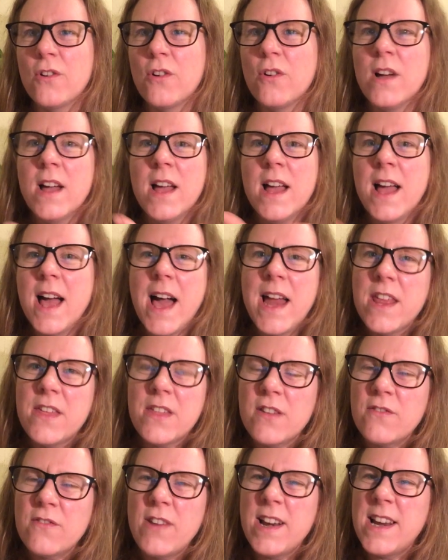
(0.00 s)
or
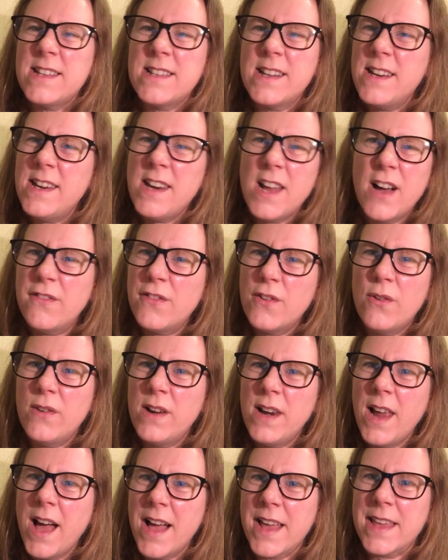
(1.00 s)
anything really to love or
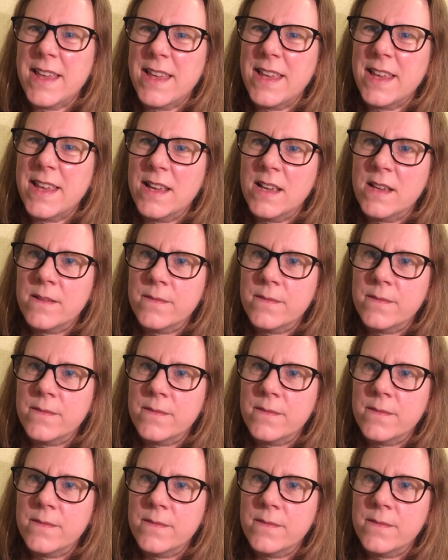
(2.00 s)
like.